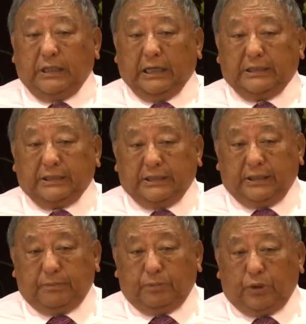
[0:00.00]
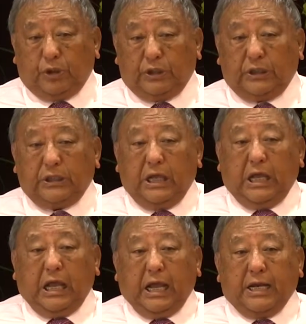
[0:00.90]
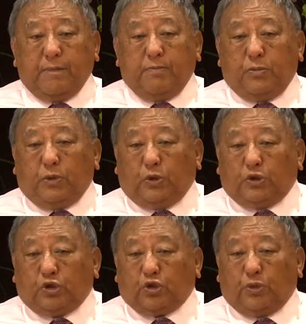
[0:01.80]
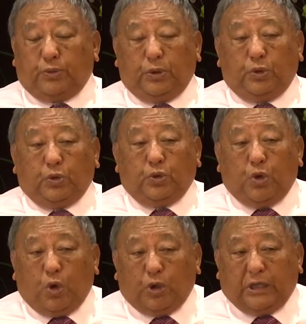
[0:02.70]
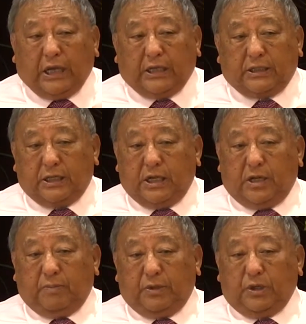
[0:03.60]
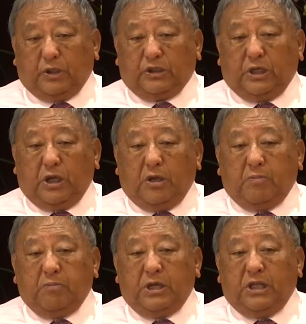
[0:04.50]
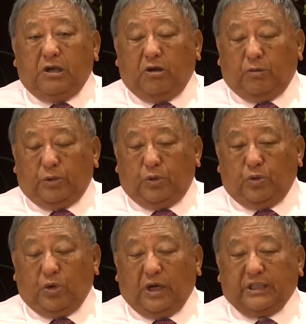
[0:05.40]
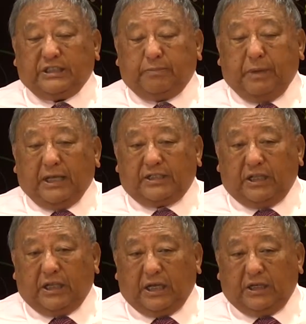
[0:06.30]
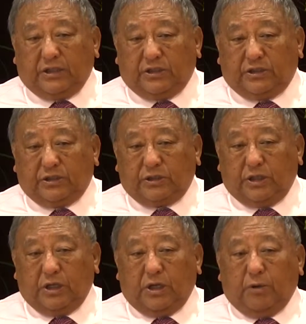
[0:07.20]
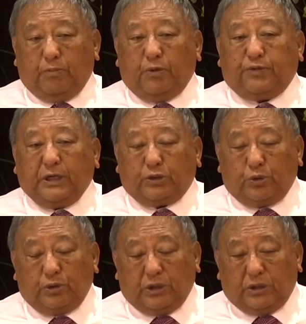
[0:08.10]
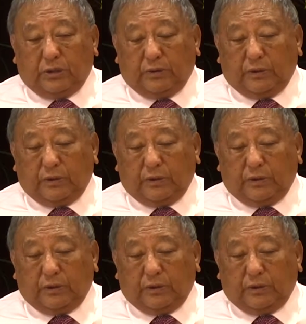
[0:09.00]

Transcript: That is important. And most of you know that because many of you are specialized, professional.